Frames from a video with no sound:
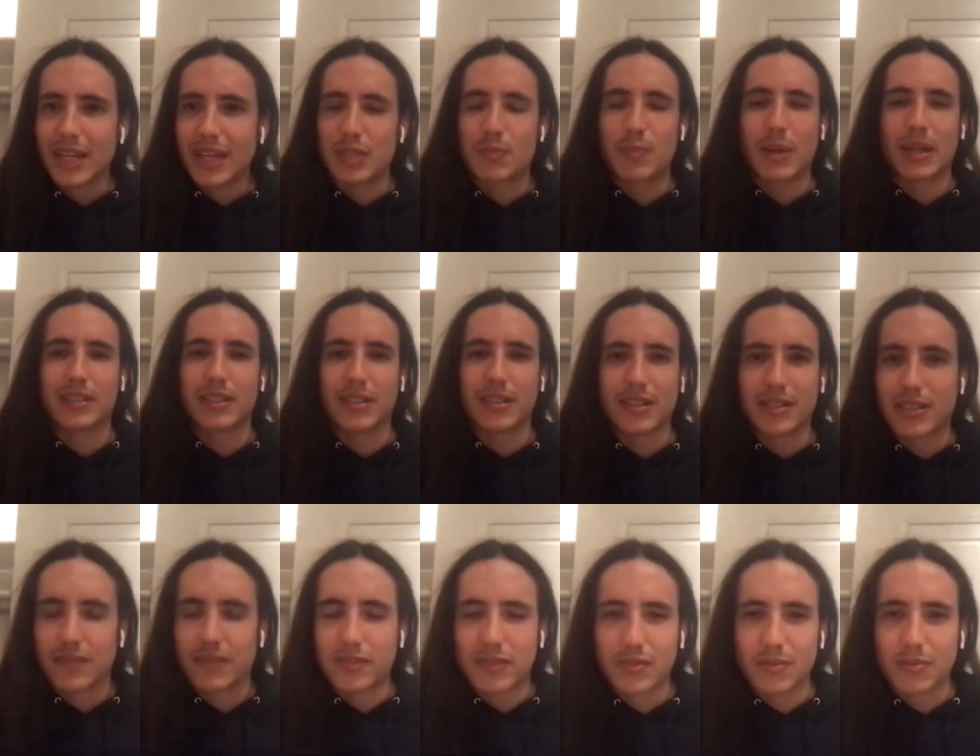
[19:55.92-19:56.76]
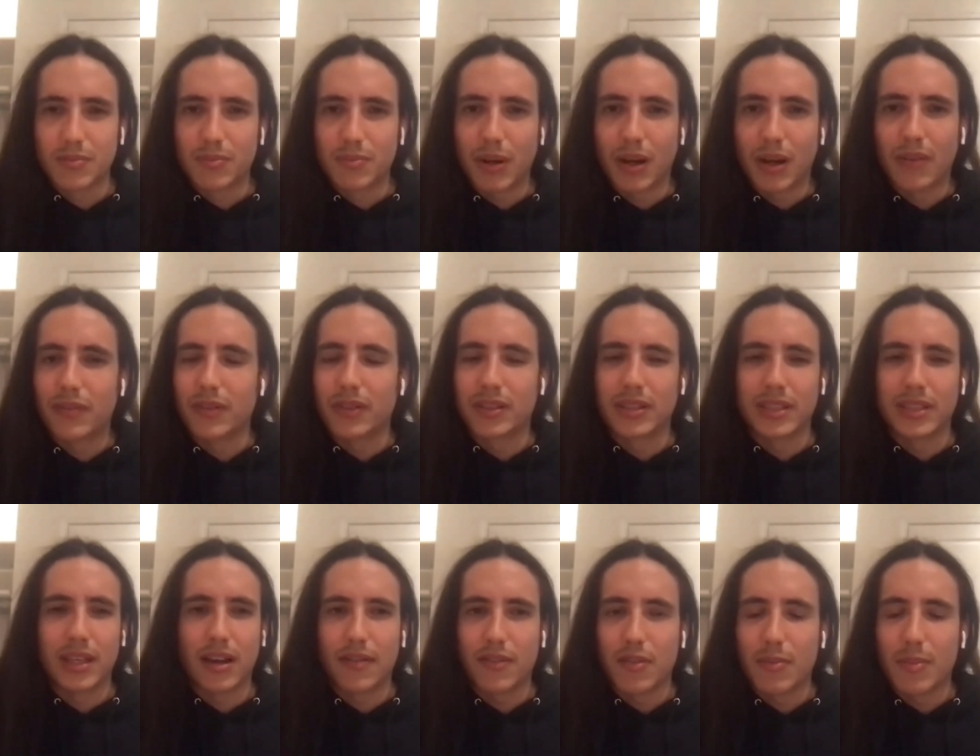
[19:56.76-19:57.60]
expecting yourself to
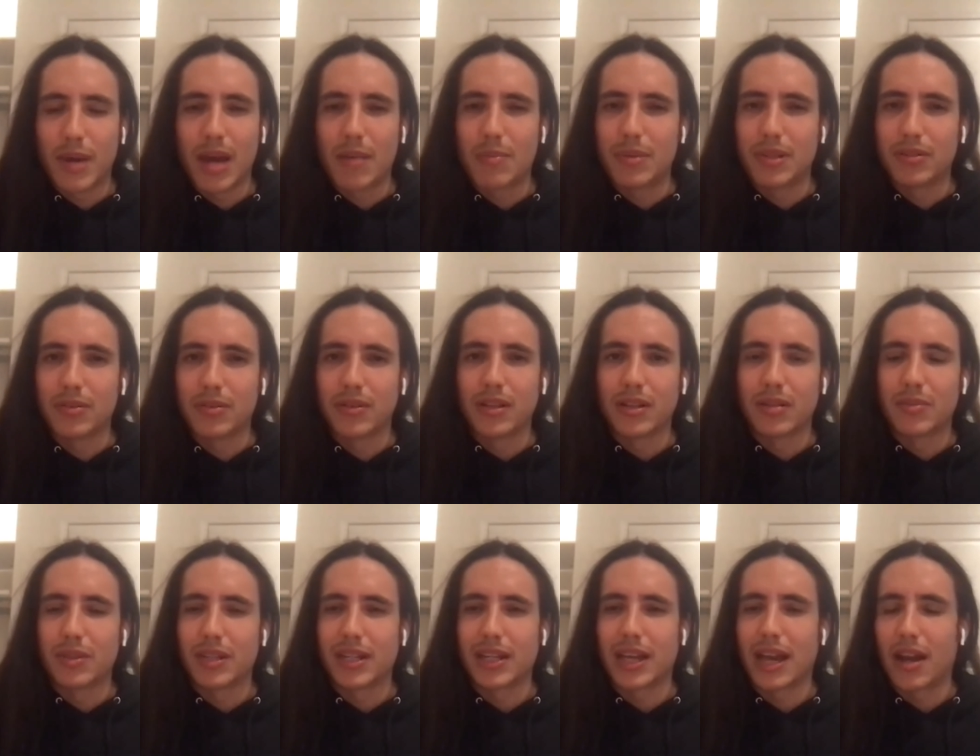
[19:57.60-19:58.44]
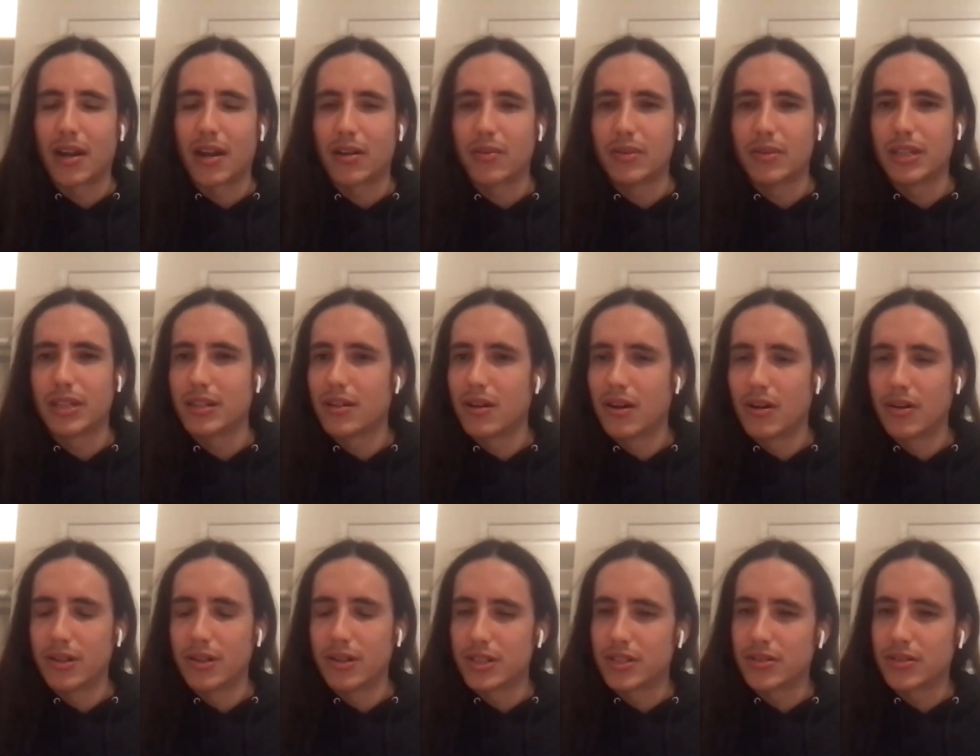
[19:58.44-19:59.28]
perfectly off the bat be doing it, but like how can we
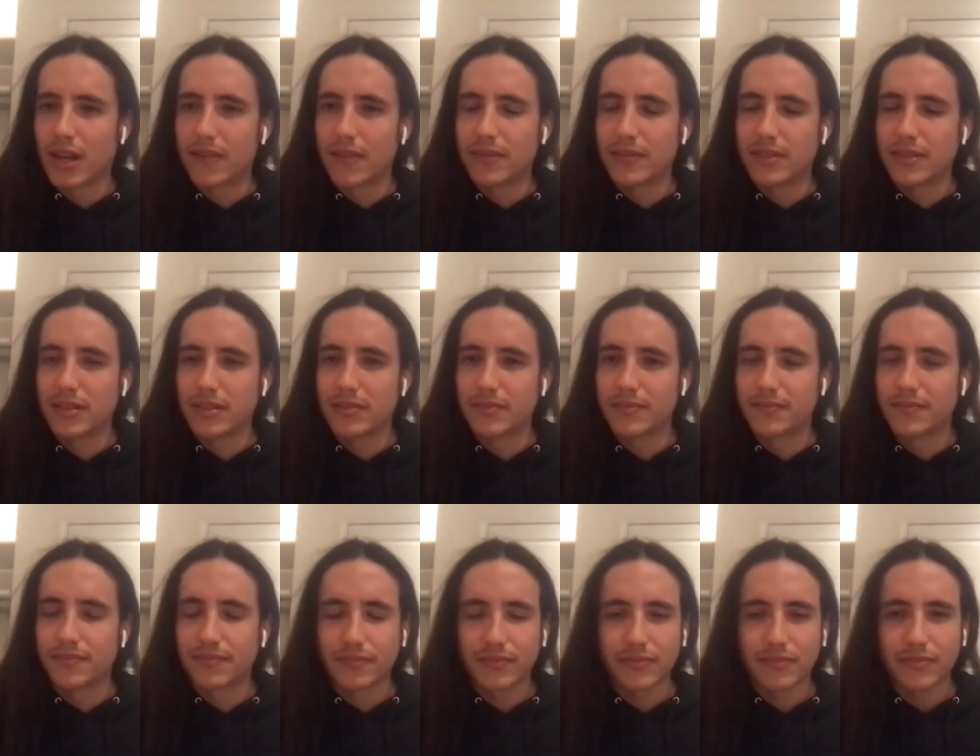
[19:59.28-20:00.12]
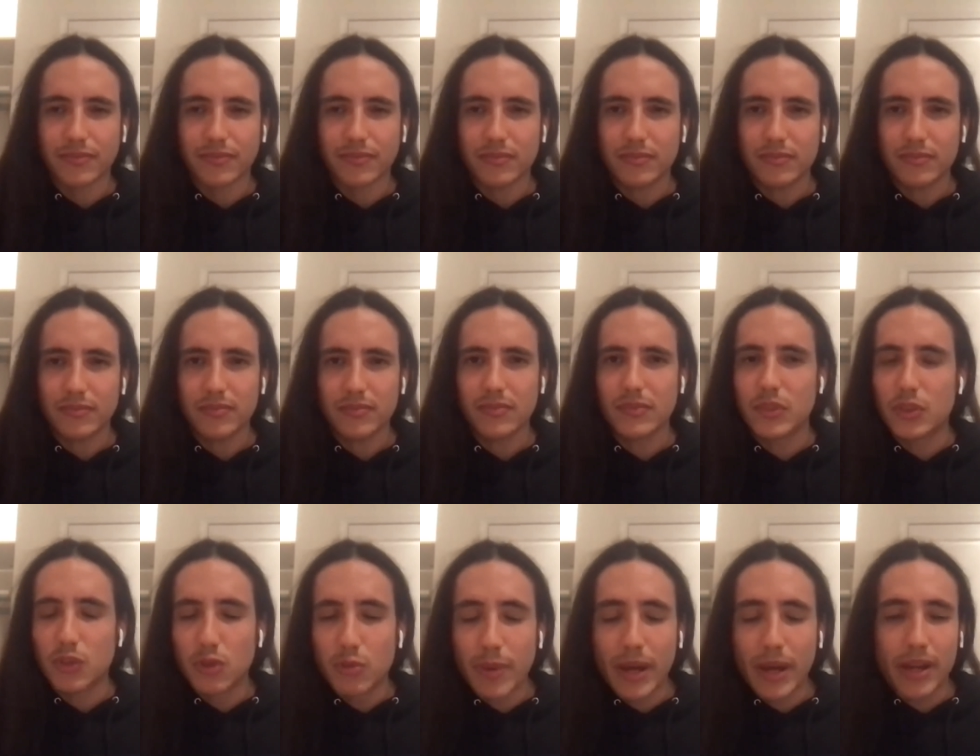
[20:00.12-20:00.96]
always strive to
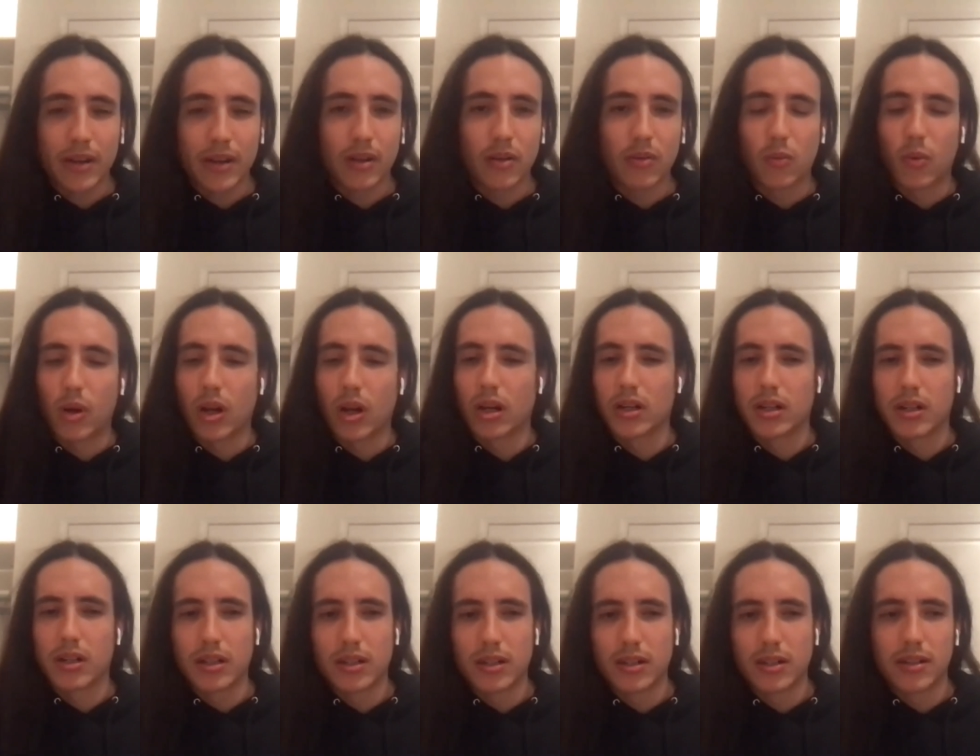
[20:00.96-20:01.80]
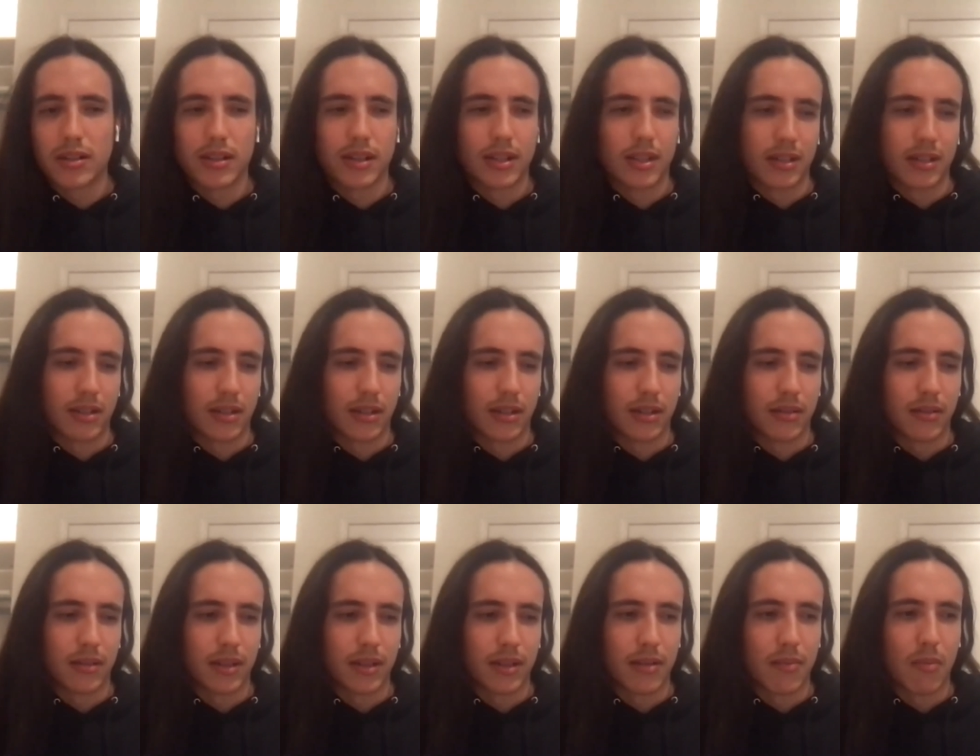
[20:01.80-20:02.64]
do better work in a
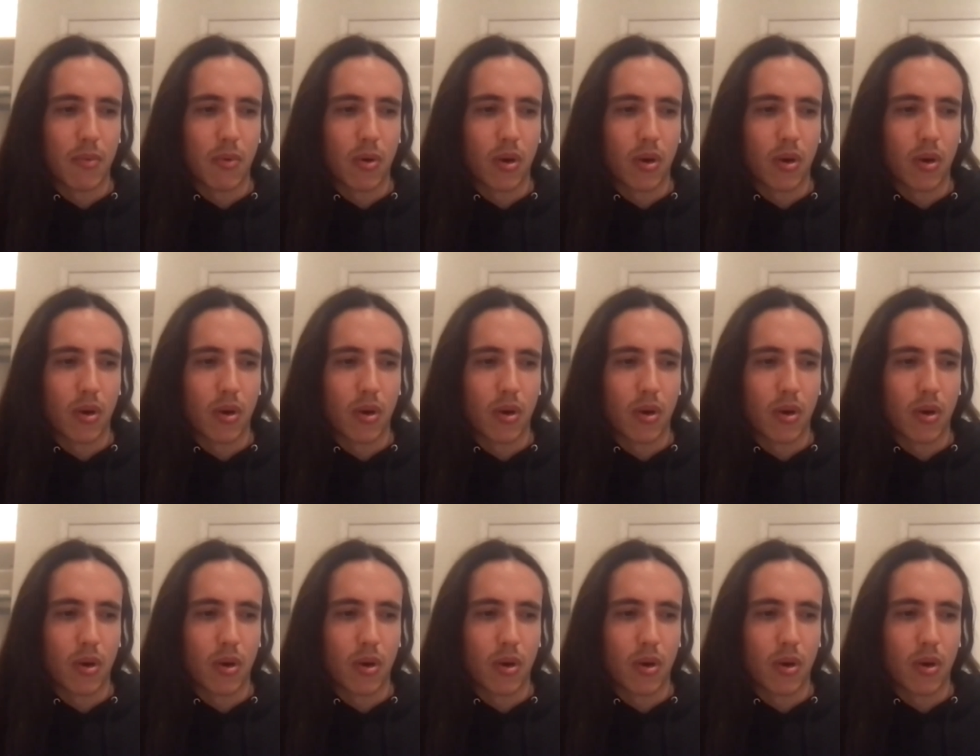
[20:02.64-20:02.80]
in a